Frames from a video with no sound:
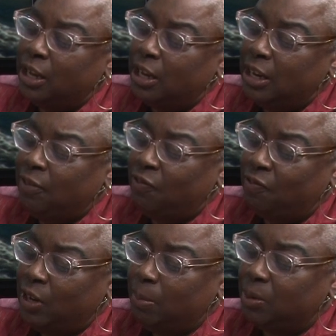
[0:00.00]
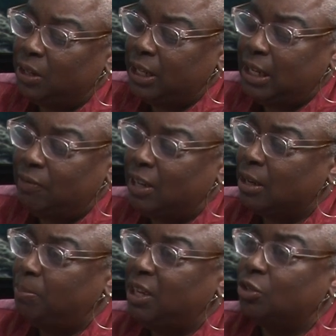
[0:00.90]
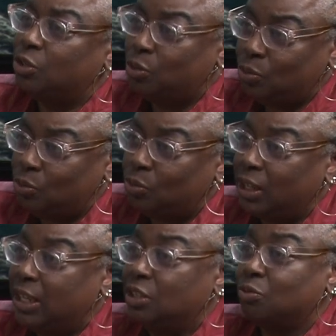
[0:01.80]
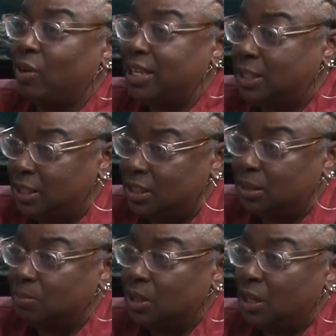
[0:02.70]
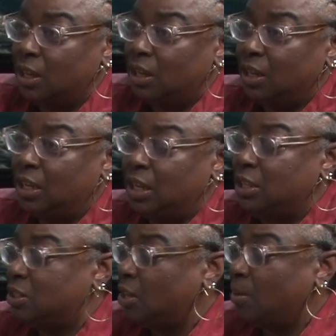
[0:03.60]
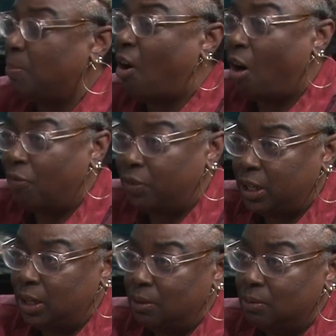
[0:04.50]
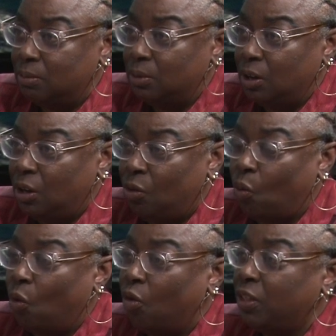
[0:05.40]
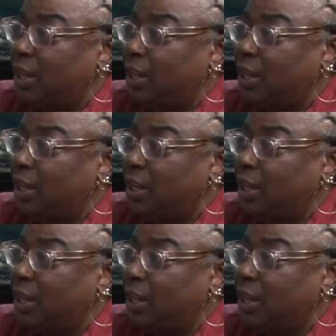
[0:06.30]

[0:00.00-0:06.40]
he he believed it could be a tool against racism, yes. against uh, poverty, yeah. and all the